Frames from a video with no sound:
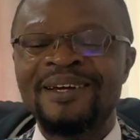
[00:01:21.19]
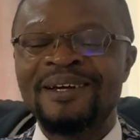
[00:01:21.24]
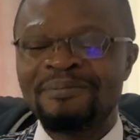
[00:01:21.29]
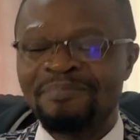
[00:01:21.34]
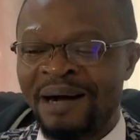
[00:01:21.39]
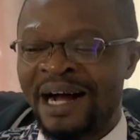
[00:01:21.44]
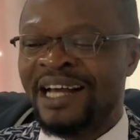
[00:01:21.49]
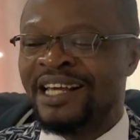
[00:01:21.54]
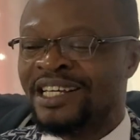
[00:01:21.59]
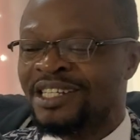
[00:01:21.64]

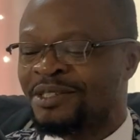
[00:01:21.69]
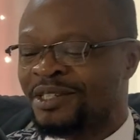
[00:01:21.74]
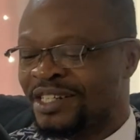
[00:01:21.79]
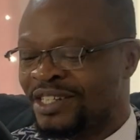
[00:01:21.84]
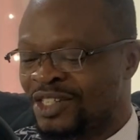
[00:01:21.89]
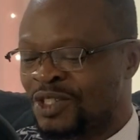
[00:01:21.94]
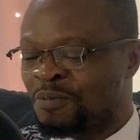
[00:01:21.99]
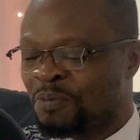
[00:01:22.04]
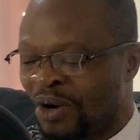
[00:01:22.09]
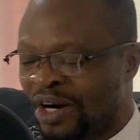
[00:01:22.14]
But he
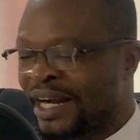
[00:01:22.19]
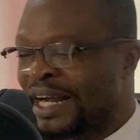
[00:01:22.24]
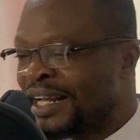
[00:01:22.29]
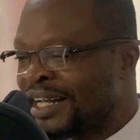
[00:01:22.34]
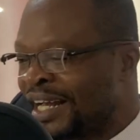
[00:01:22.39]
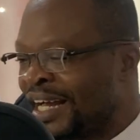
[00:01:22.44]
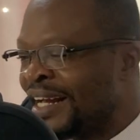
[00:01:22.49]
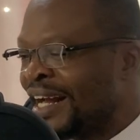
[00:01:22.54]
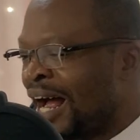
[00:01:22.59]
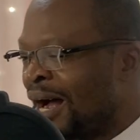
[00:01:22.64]
spoke
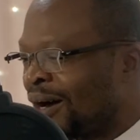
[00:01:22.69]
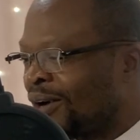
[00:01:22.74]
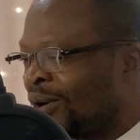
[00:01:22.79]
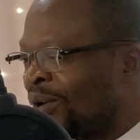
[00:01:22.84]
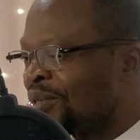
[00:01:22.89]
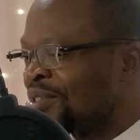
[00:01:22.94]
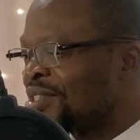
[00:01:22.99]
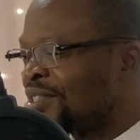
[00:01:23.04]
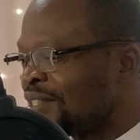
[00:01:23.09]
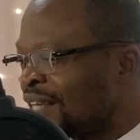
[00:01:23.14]
again
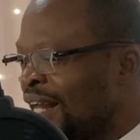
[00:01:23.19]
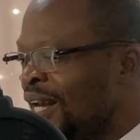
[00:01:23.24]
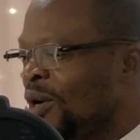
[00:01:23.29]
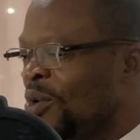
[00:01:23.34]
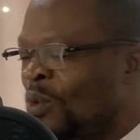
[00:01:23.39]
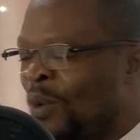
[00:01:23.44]
concerning